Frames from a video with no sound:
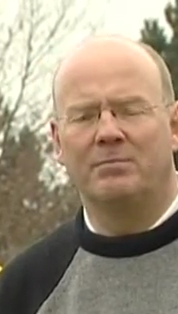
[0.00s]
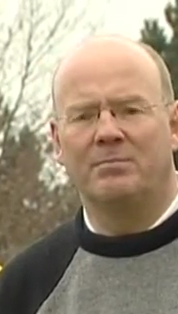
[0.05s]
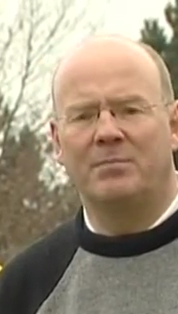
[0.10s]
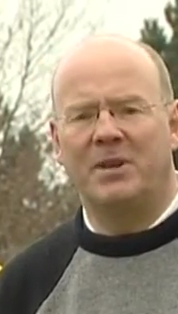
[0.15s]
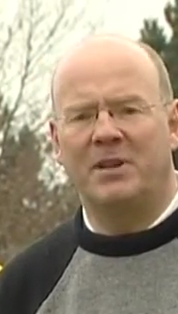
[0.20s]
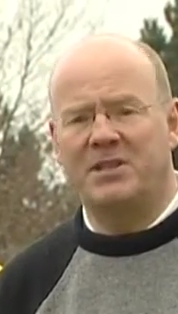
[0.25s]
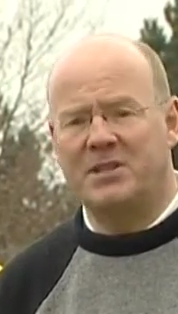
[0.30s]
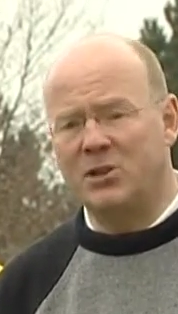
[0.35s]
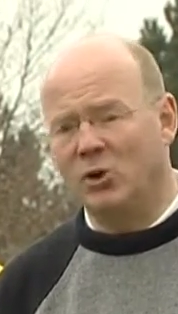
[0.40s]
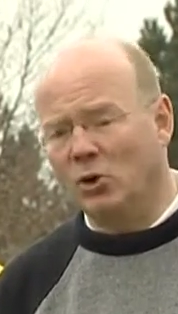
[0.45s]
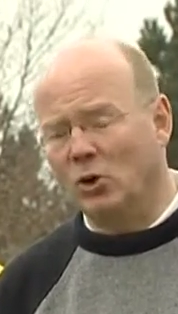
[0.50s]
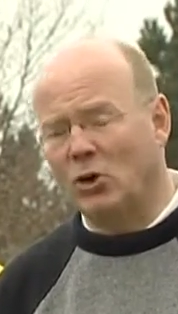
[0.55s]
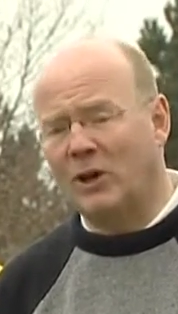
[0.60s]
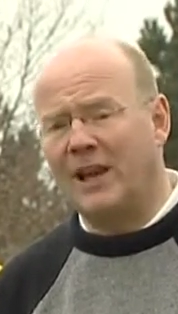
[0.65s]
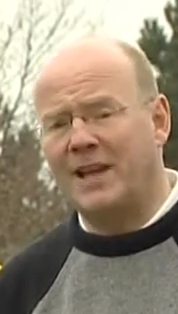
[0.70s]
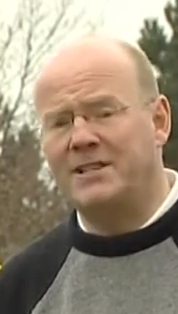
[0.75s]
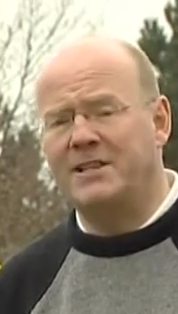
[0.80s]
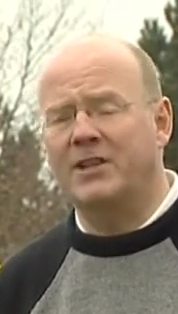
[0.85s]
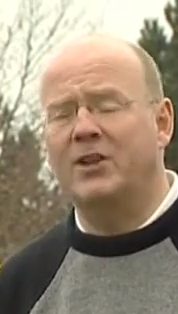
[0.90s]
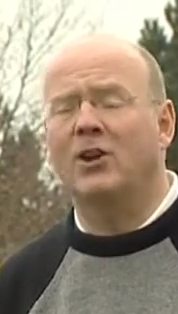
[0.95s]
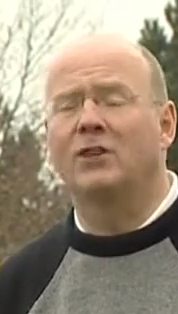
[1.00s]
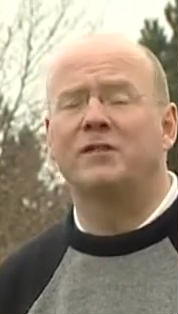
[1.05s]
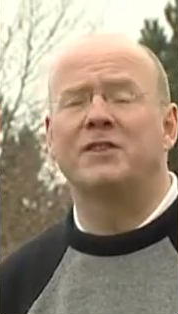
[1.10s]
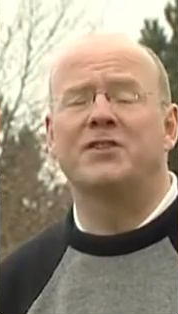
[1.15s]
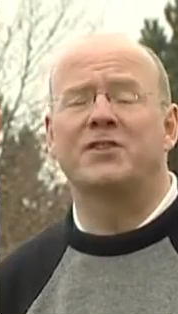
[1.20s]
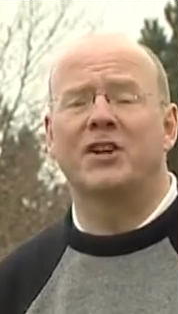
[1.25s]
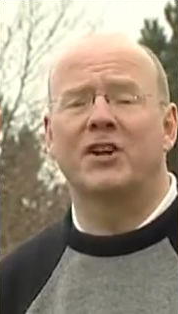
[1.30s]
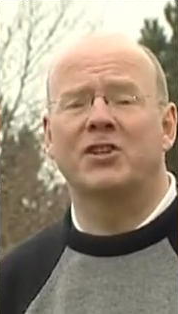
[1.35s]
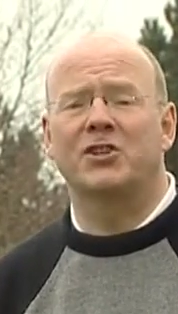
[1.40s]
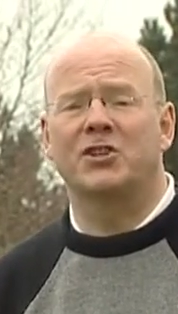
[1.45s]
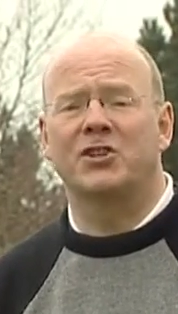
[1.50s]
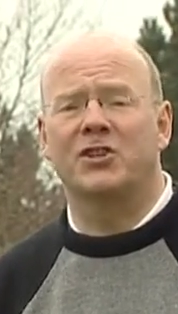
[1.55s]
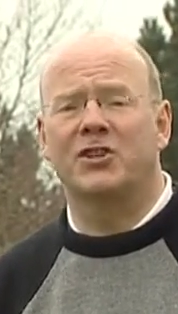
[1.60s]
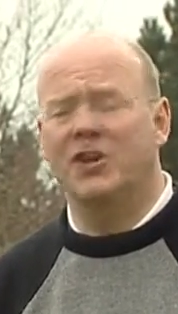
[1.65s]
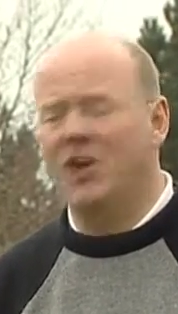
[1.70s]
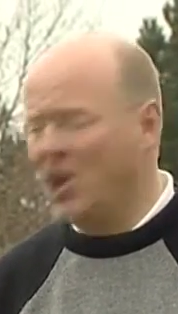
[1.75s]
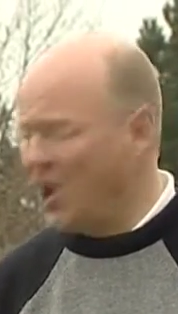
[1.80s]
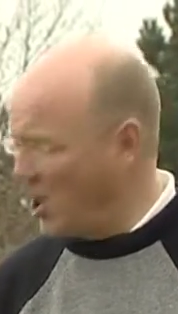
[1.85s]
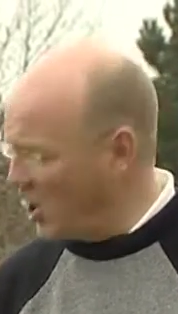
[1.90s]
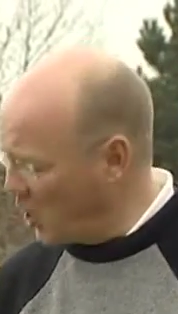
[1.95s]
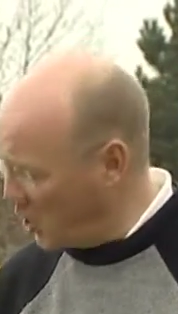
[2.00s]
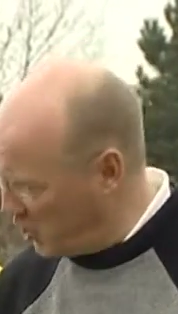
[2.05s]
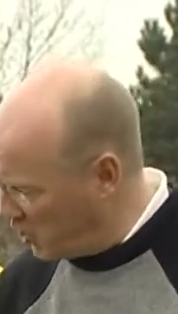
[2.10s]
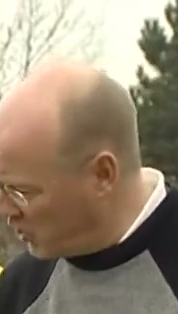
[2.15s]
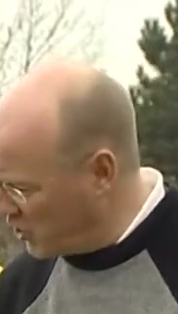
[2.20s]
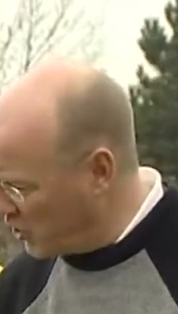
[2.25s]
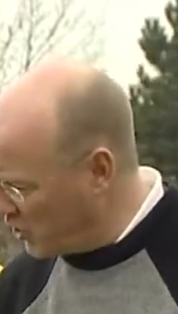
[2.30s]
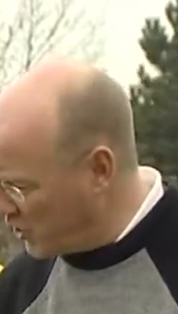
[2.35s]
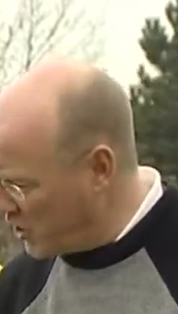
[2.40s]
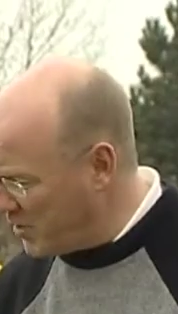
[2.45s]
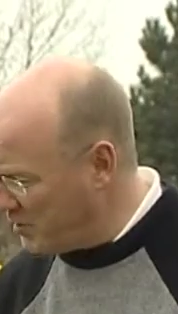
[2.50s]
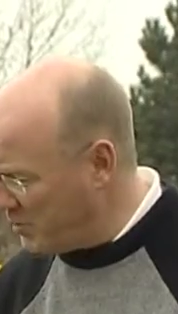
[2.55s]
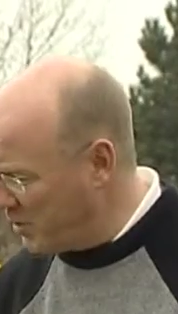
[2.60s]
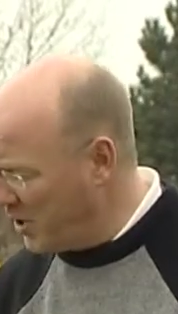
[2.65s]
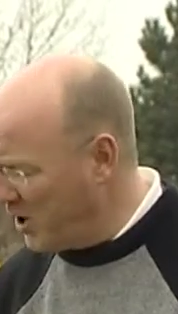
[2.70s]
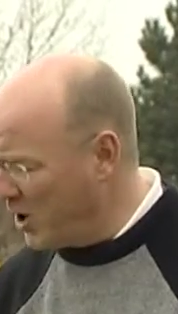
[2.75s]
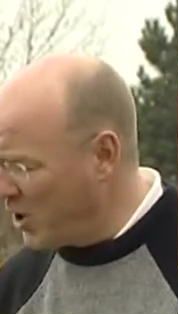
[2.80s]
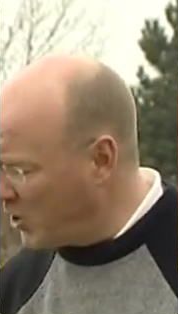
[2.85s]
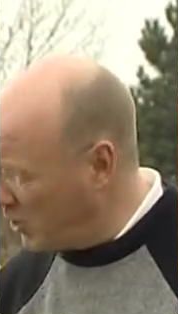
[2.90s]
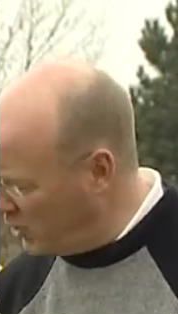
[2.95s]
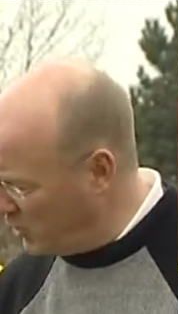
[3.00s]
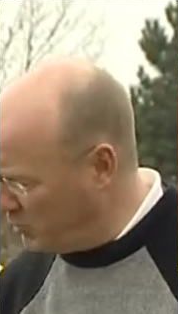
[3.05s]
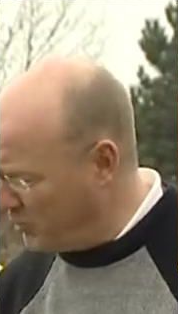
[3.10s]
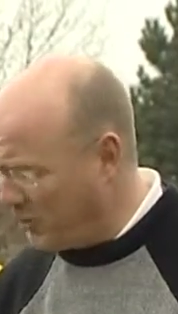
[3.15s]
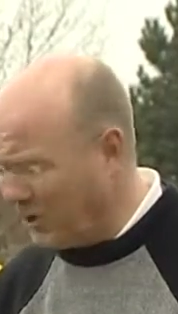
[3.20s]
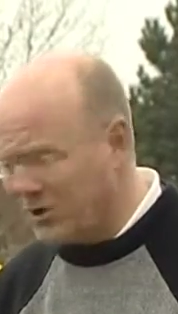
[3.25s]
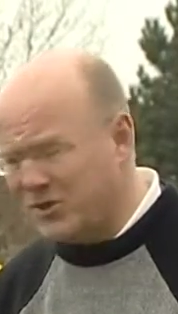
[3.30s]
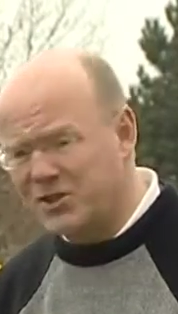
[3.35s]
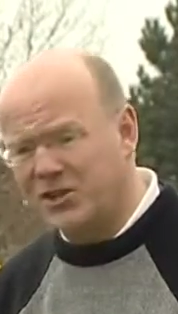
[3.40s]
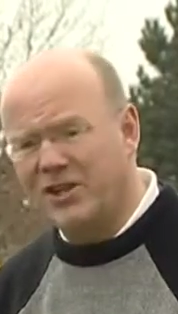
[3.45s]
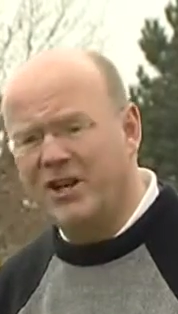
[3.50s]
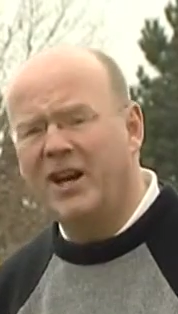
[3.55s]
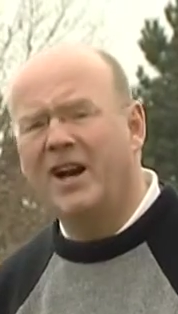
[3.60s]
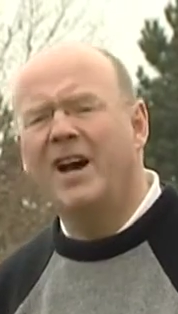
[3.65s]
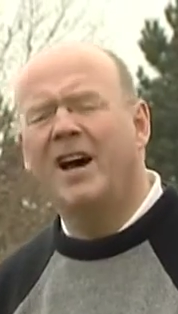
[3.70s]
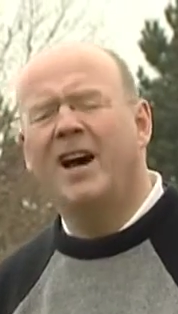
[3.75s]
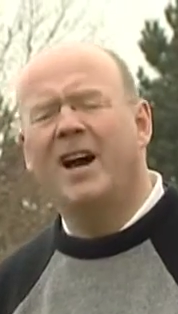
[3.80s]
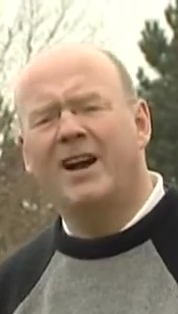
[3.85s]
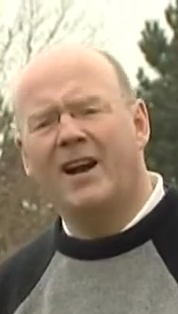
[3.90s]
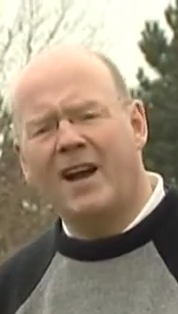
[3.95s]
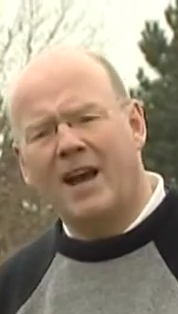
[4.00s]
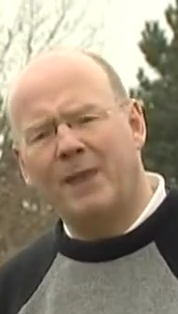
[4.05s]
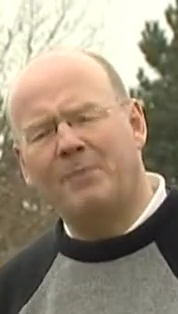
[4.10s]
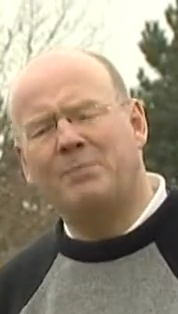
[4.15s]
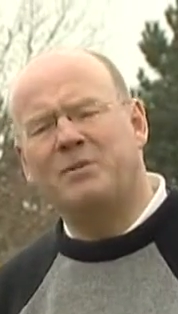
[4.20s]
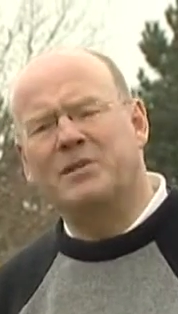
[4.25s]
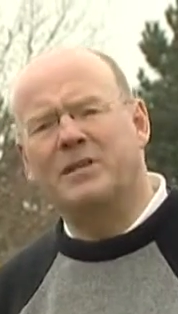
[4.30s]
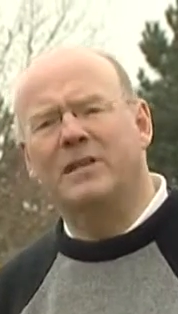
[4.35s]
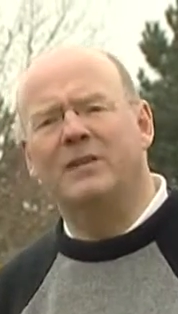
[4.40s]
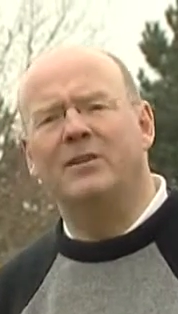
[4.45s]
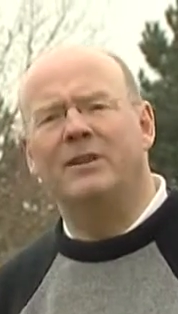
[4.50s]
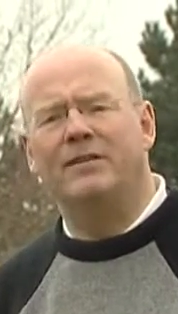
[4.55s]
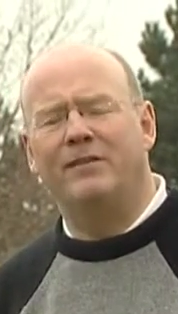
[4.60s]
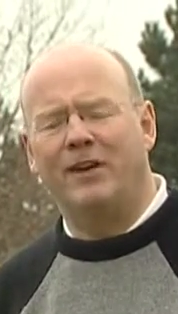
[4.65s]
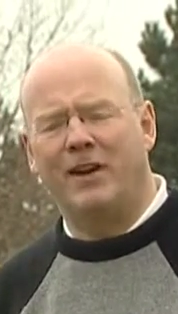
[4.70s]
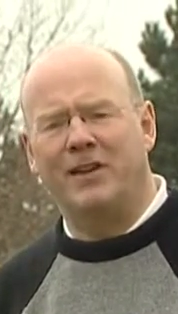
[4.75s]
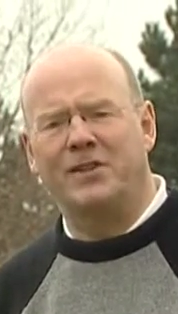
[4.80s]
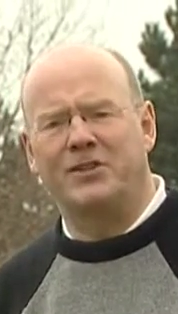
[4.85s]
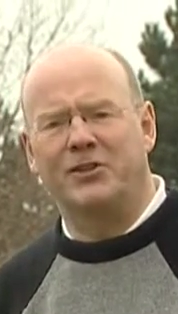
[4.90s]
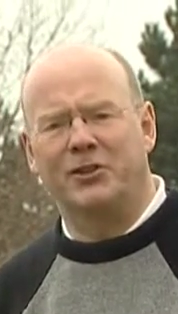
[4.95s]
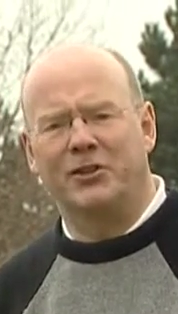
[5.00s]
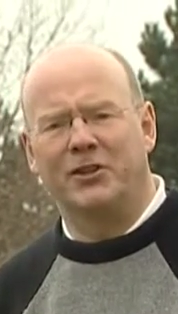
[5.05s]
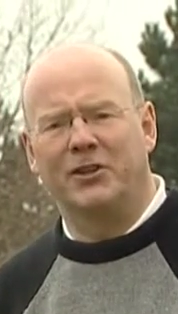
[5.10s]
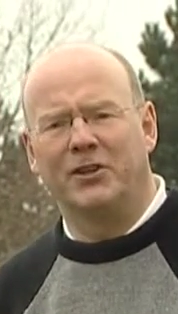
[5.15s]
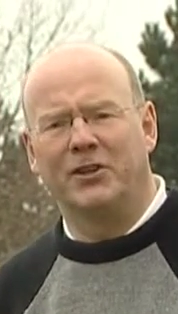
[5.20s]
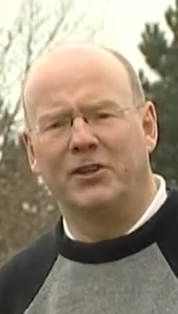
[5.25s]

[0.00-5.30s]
But as in all classic golf instruction, a good grip and good posture are absolutely vital.